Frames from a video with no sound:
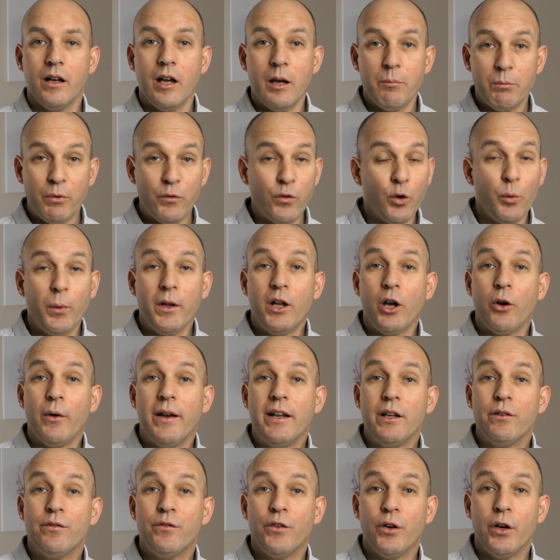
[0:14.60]
Before we go
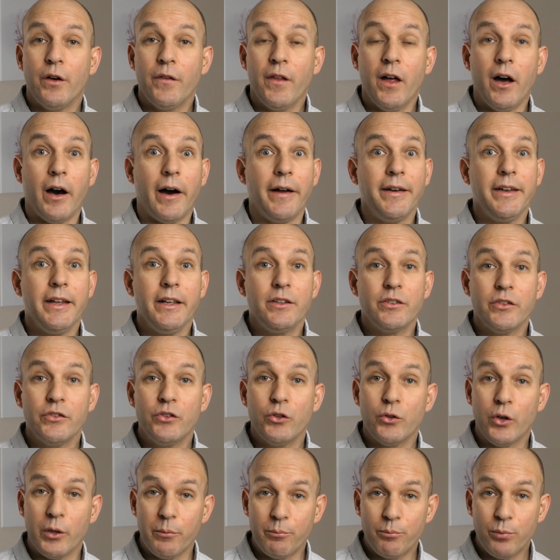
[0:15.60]
any further, I need to
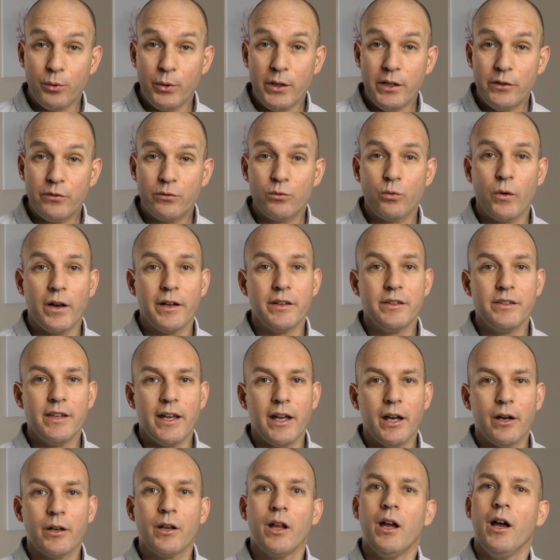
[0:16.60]
do a brief
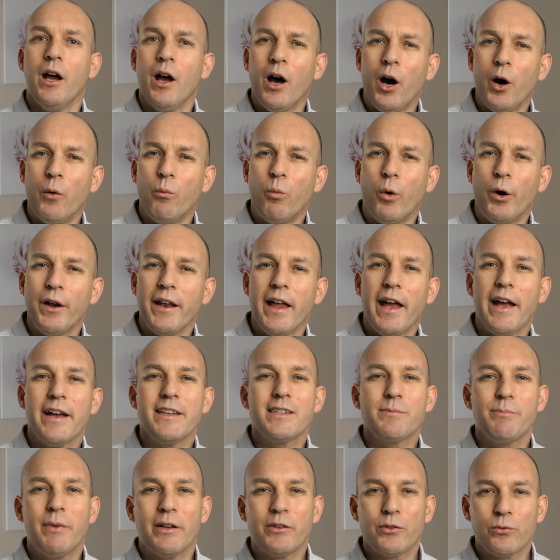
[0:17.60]
rundown on what
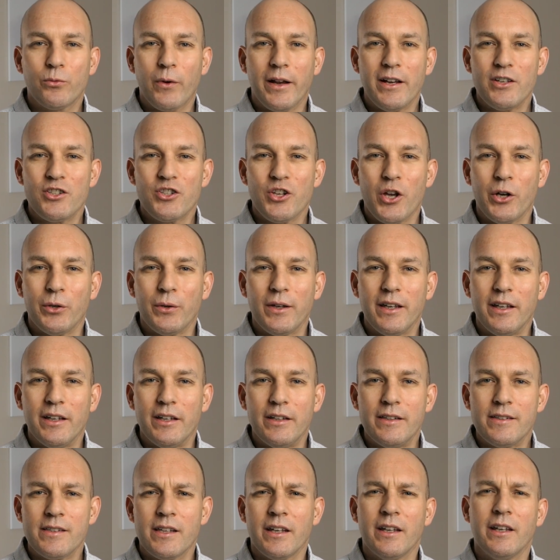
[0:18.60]
aspect ratio
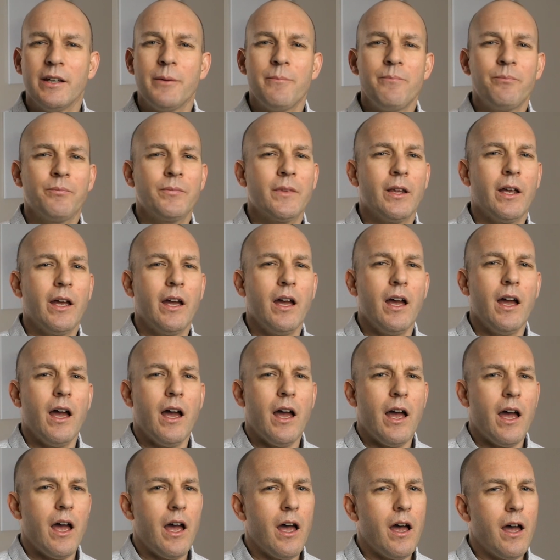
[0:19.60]
is
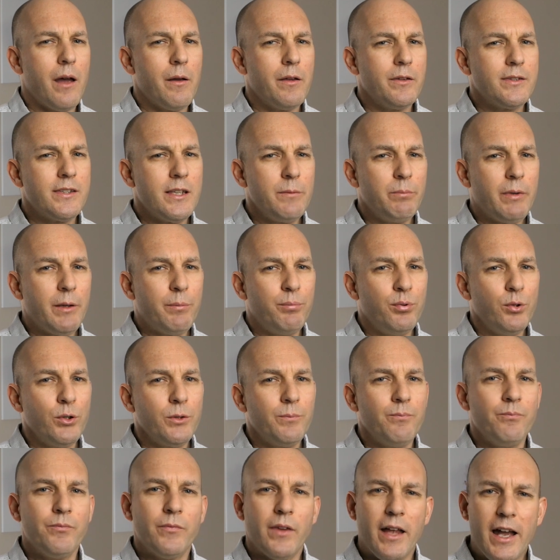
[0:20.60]
Simply
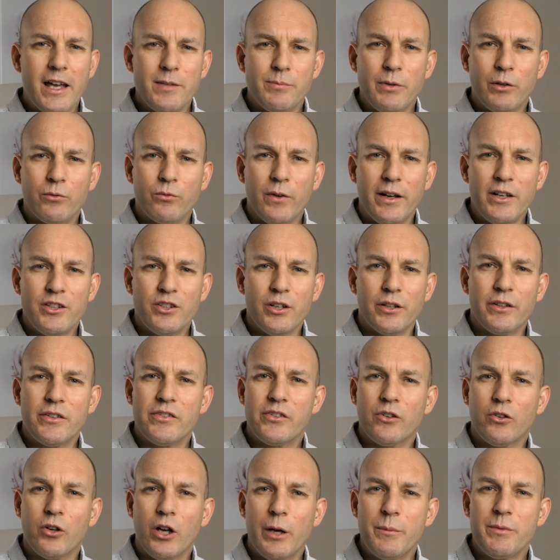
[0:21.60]
put, aspect ratio
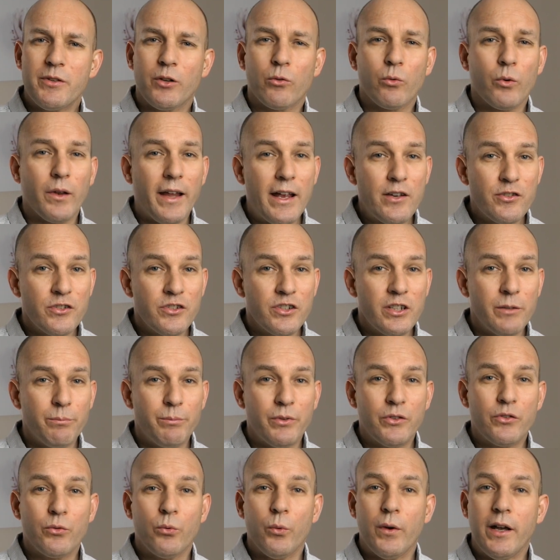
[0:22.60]
describes a relationship
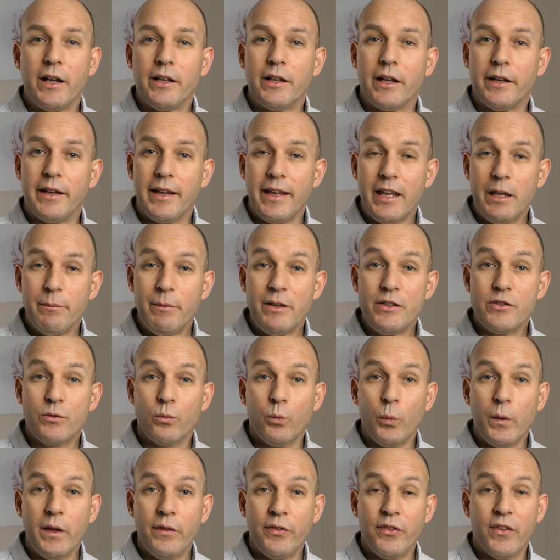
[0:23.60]
between an image
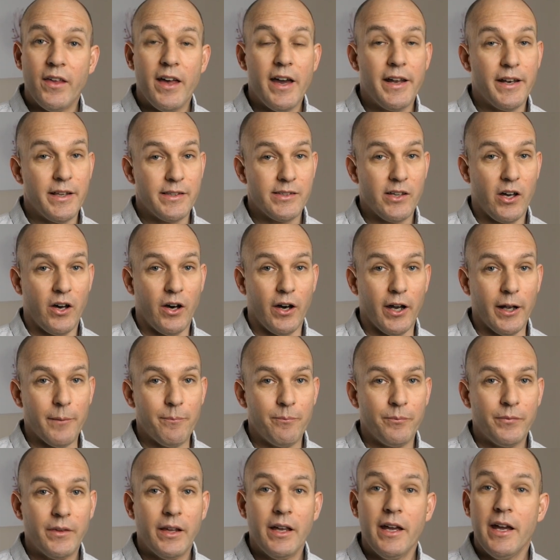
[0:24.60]
width and its height.
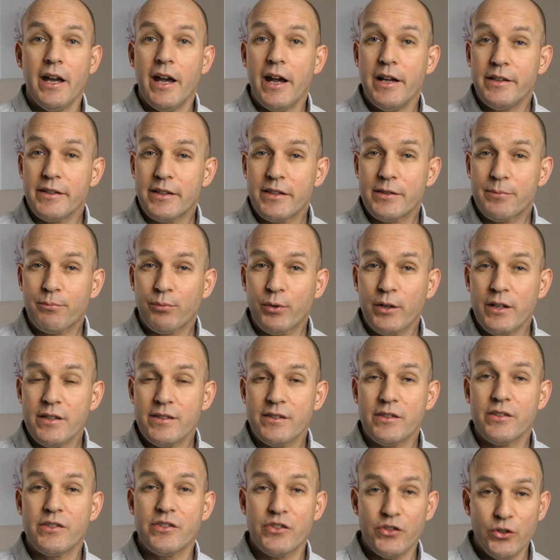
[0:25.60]
It expressed
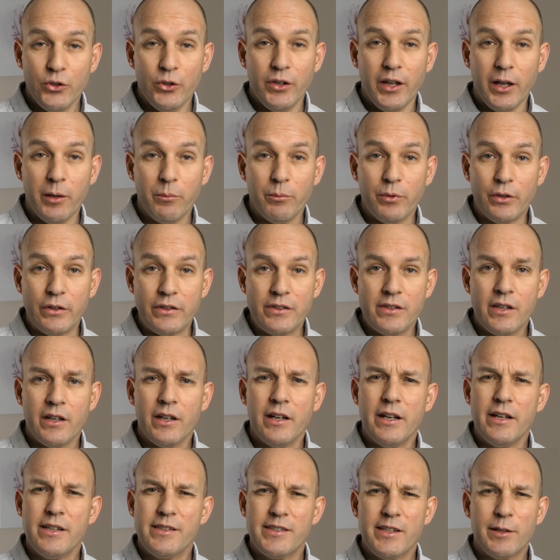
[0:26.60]
as two numbers,
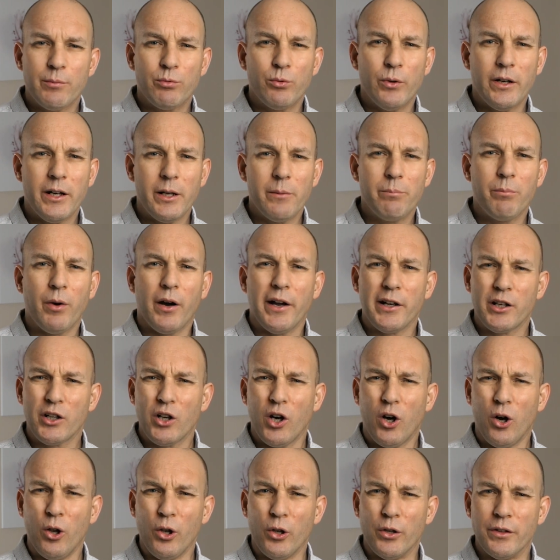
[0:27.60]
separated by a
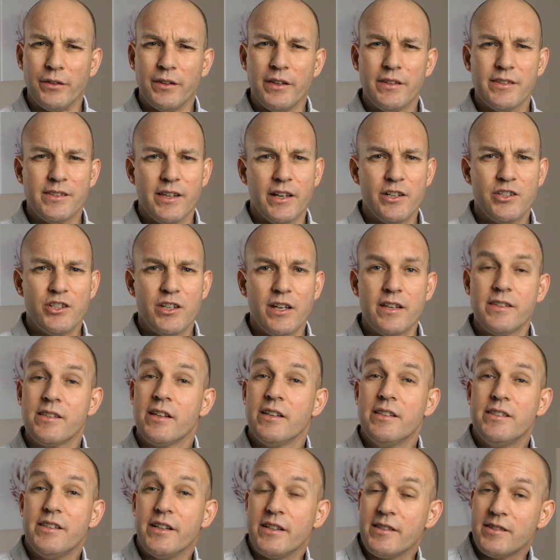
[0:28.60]
colon, such as
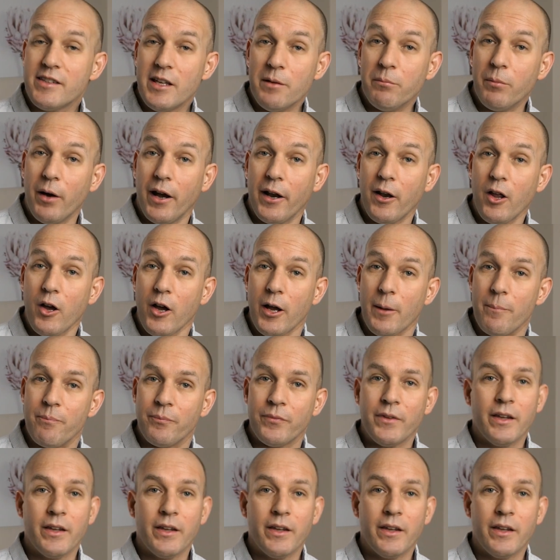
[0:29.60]
16 by 9.